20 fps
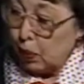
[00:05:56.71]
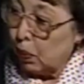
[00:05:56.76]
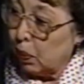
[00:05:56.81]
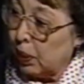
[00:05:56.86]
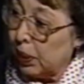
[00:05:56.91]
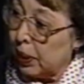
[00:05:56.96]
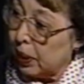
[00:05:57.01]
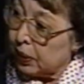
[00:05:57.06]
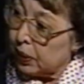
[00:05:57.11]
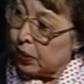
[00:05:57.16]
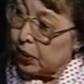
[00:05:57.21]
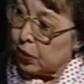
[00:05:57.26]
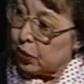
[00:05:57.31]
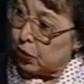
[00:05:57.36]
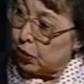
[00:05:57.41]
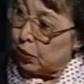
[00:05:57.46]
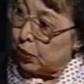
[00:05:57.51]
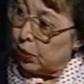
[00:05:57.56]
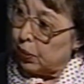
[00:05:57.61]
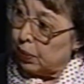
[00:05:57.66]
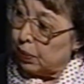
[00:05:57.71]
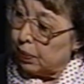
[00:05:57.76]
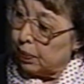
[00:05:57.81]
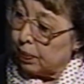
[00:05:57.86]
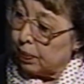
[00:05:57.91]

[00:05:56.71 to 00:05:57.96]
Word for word: What else did you do?